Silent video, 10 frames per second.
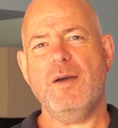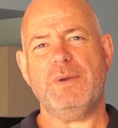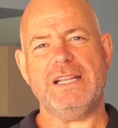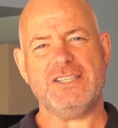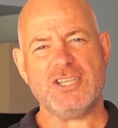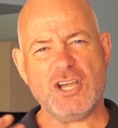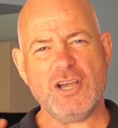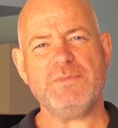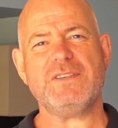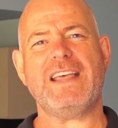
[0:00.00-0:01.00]
But in
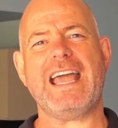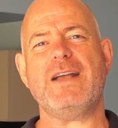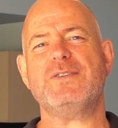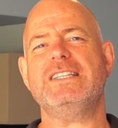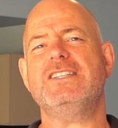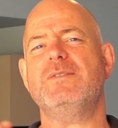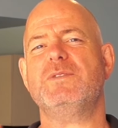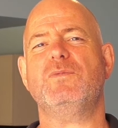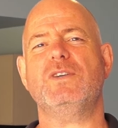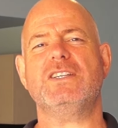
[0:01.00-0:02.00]
terms of the house, in terms
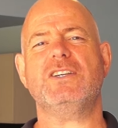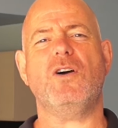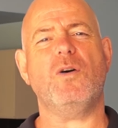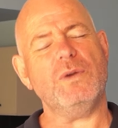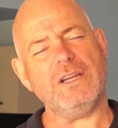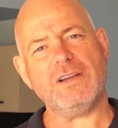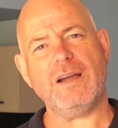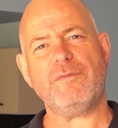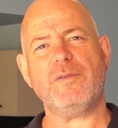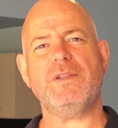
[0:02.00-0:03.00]
of what it's got, when you
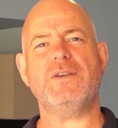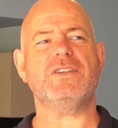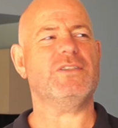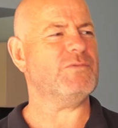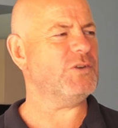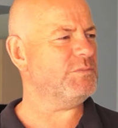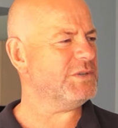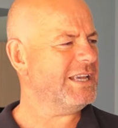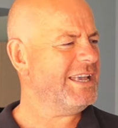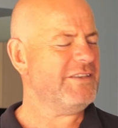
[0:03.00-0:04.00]
come from those other
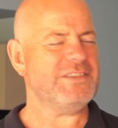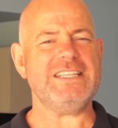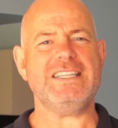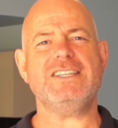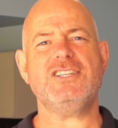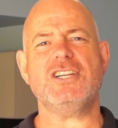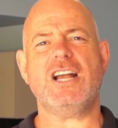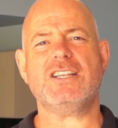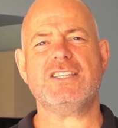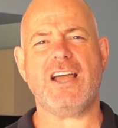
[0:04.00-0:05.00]
rooms, this is
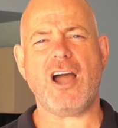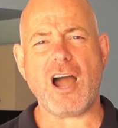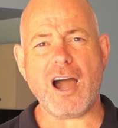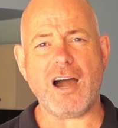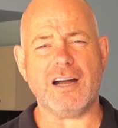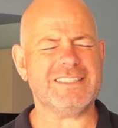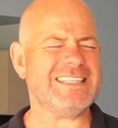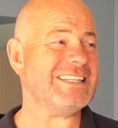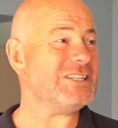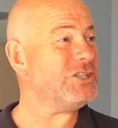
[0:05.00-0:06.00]
just a heart.
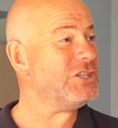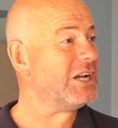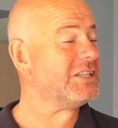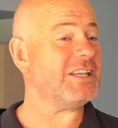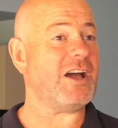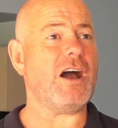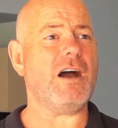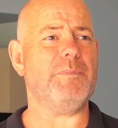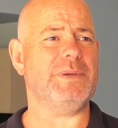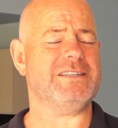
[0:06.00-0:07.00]
This is just the
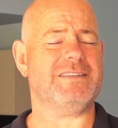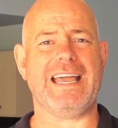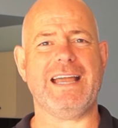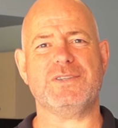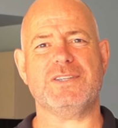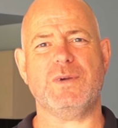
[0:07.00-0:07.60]
heartbeat of the house as